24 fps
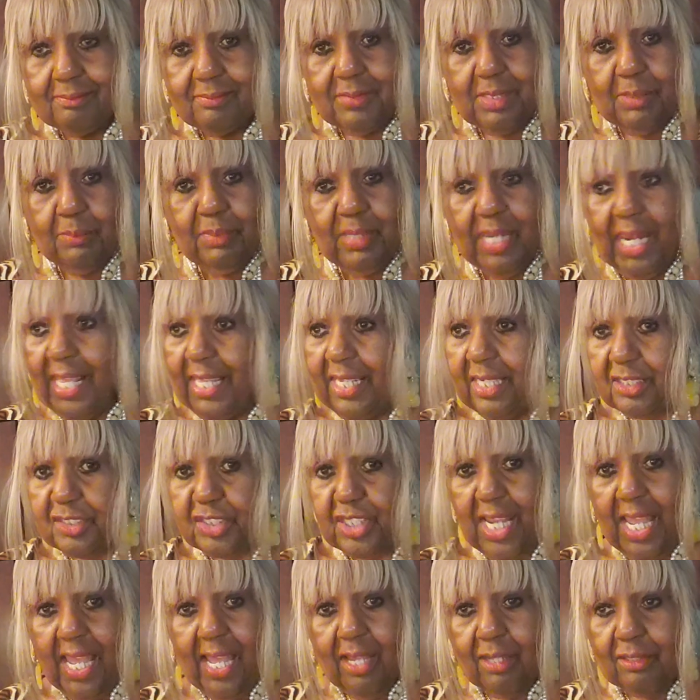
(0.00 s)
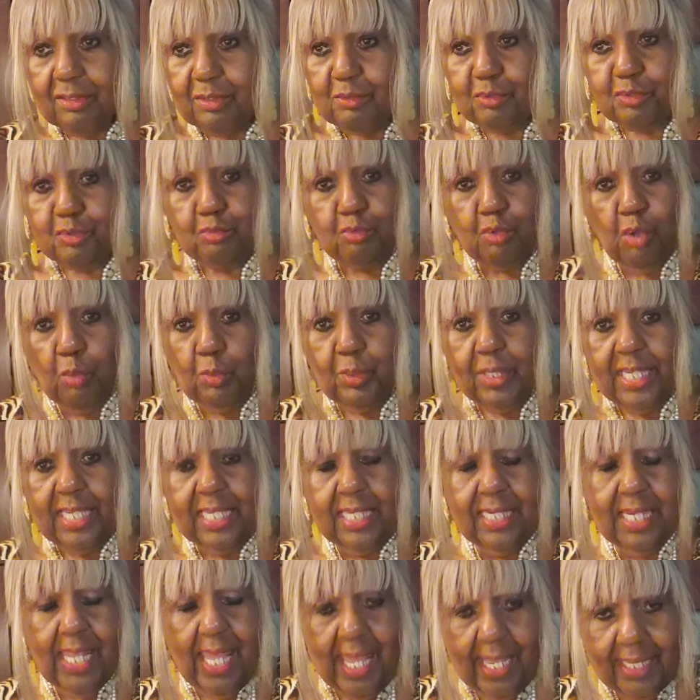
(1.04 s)
But I had a child. It was
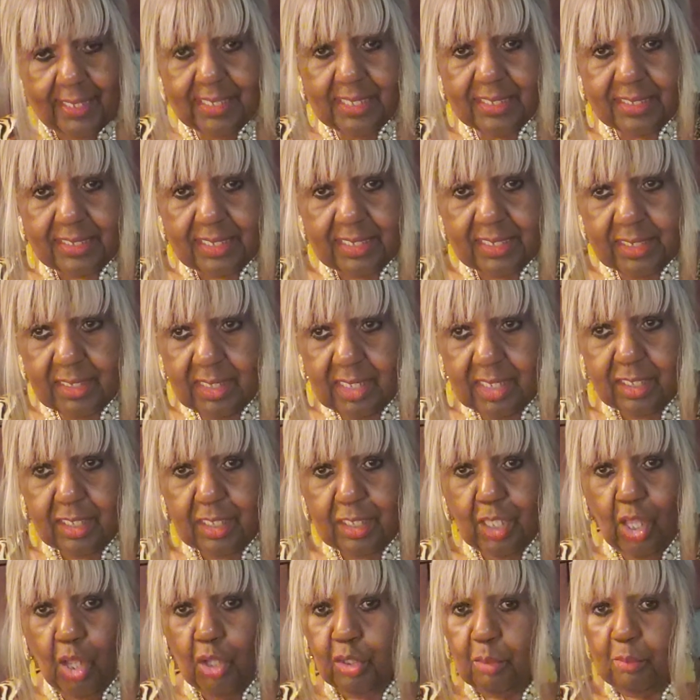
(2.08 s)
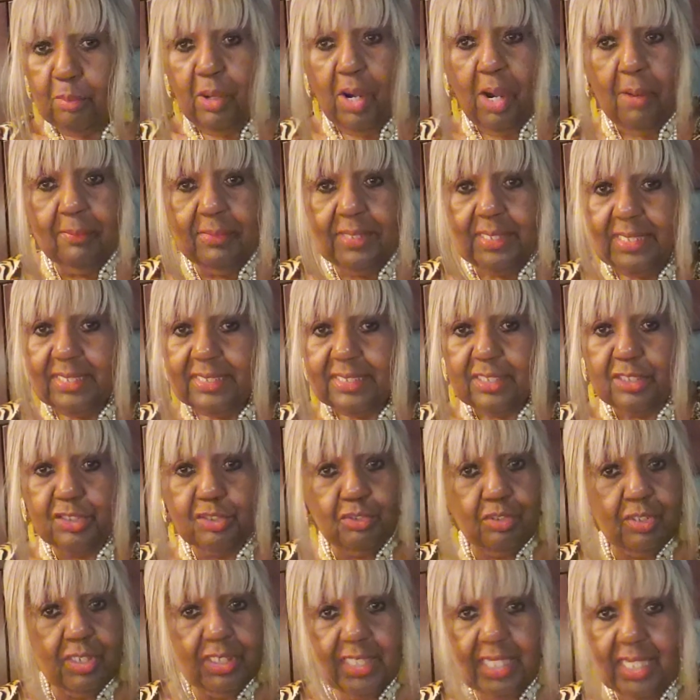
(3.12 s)
Rowene Allison in the law department. I said,
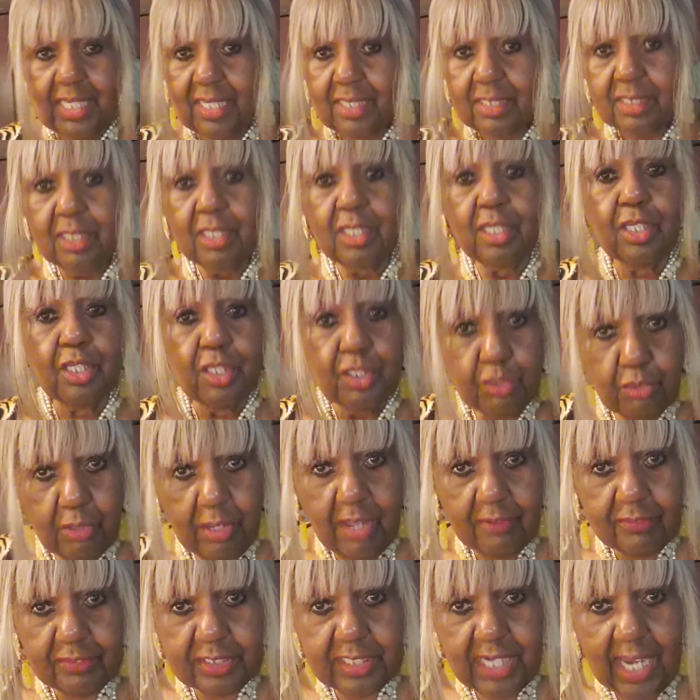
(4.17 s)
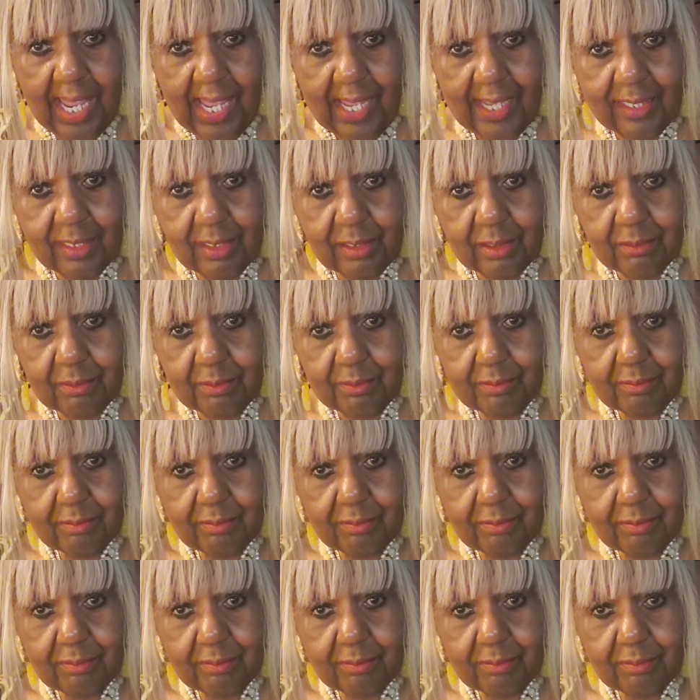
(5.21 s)
Georgianne, you have a child.